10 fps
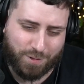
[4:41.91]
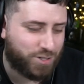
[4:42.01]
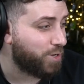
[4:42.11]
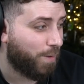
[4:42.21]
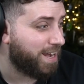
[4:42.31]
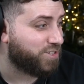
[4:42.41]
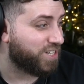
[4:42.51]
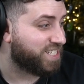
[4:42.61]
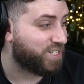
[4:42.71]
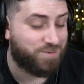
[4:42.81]
just no
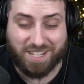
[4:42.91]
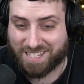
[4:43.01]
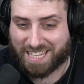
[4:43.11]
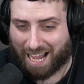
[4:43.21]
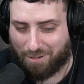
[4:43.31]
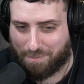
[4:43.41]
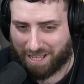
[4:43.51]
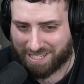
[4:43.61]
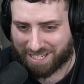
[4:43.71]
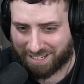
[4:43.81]
energies because we didn't start with
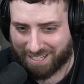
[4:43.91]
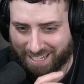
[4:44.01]
Meltan.